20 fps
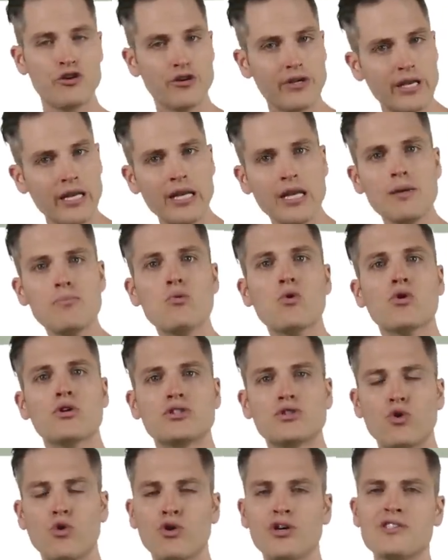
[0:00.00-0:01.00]
you're getting
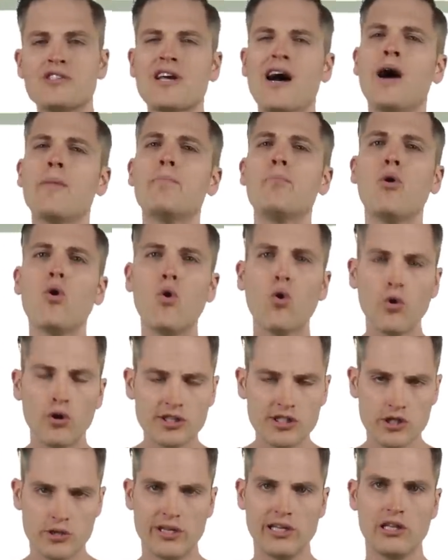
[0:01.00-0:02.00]
more towards a
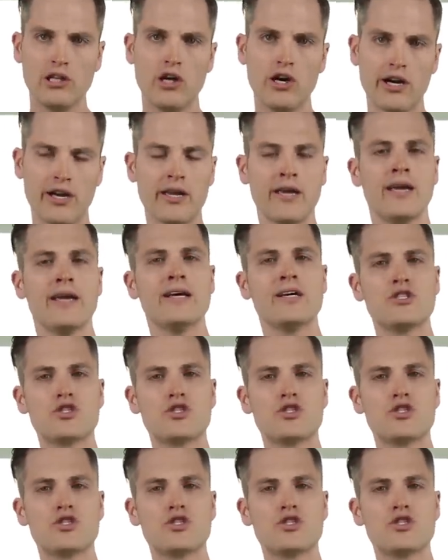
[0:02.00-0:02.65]
portrait look.